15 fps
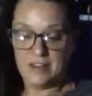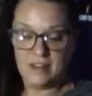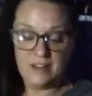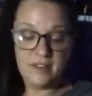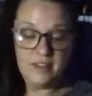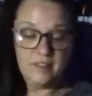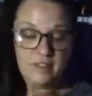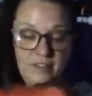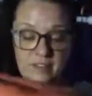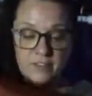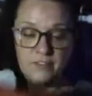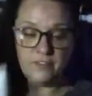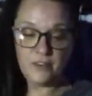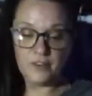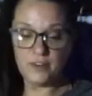This is
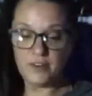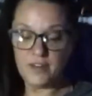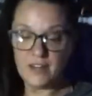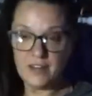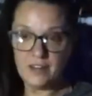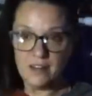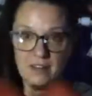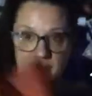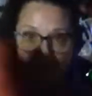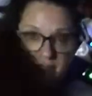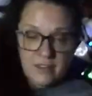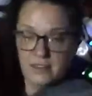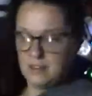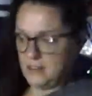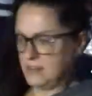for
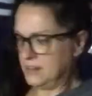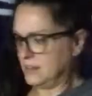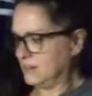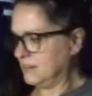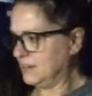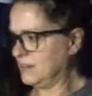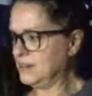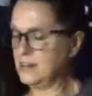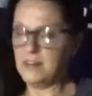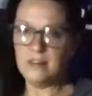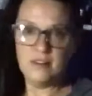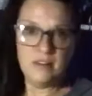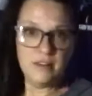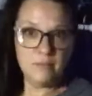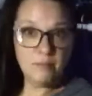
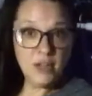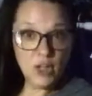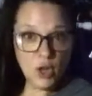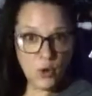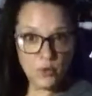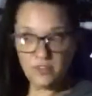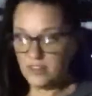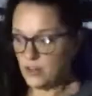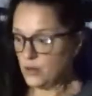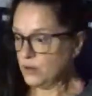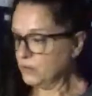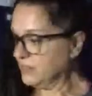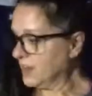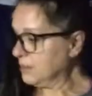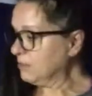below 0
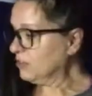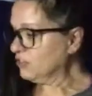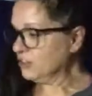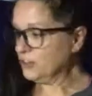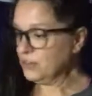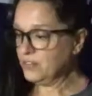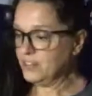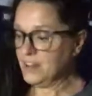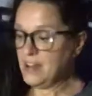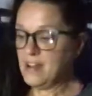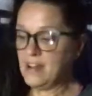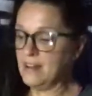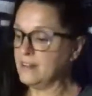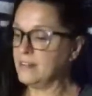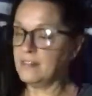temperatures,
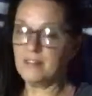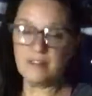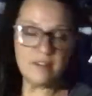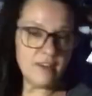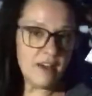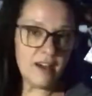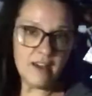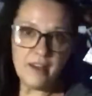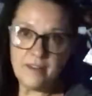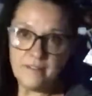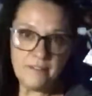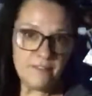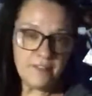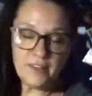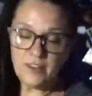and I've
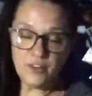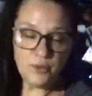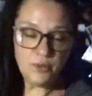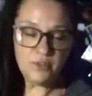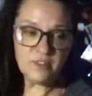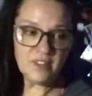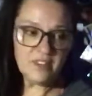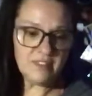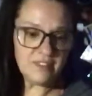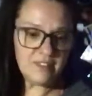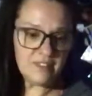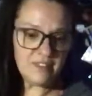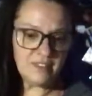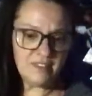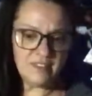used
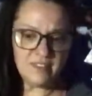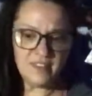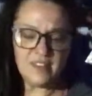this.